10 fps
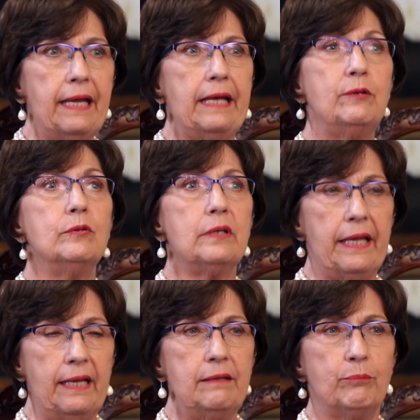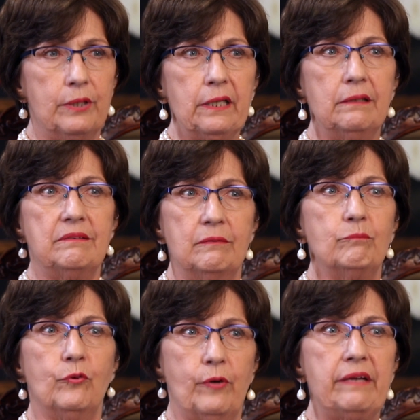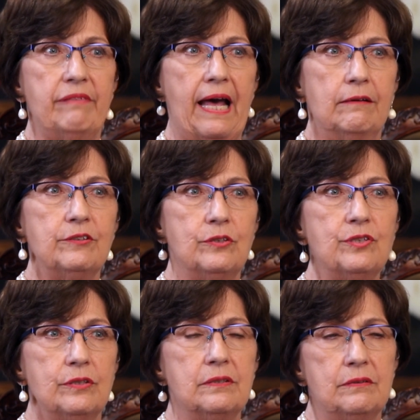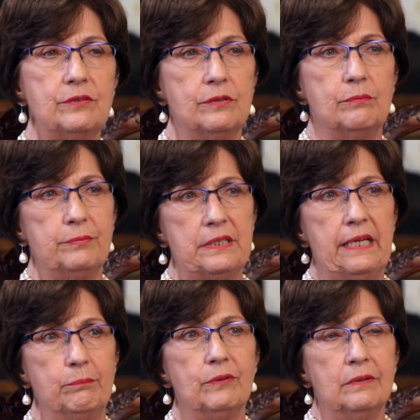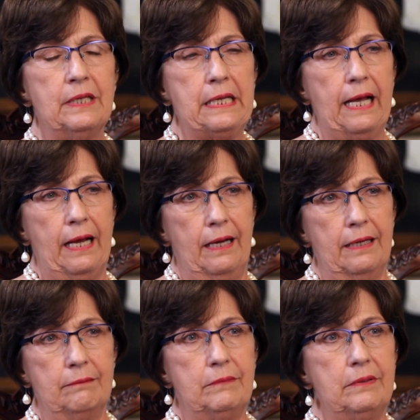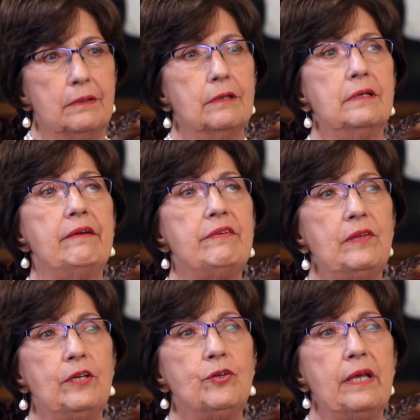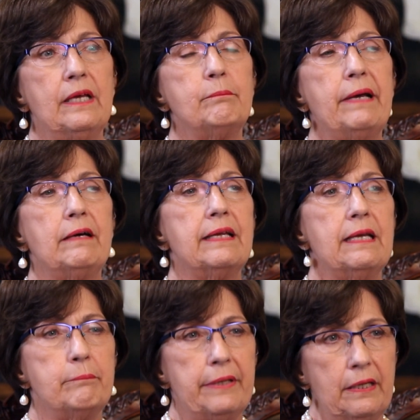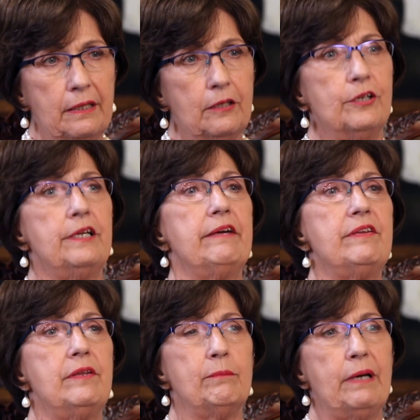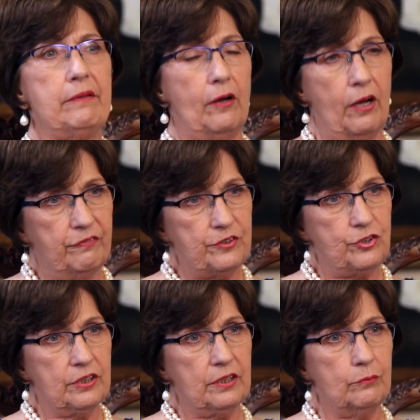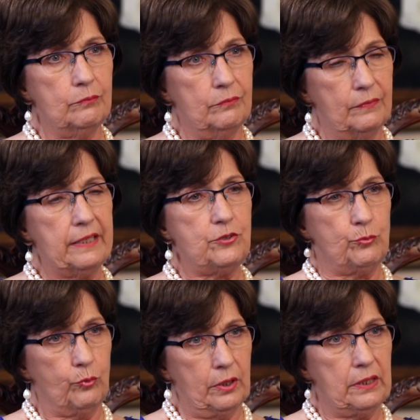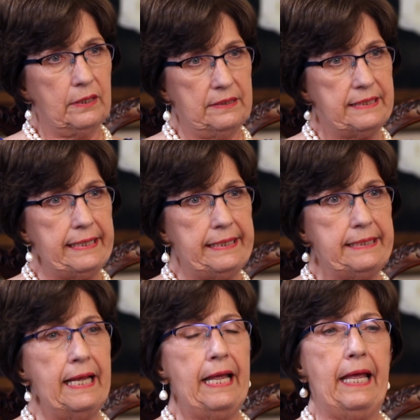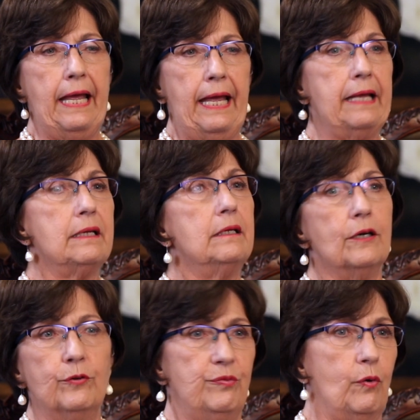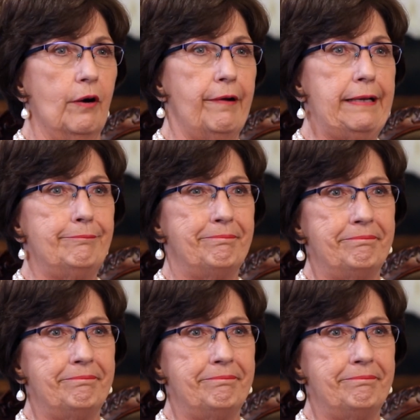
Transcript: and who can bring some great value to the table. Learn everything you can about campaigning, learn everything about the office that you want to attain, and go for it.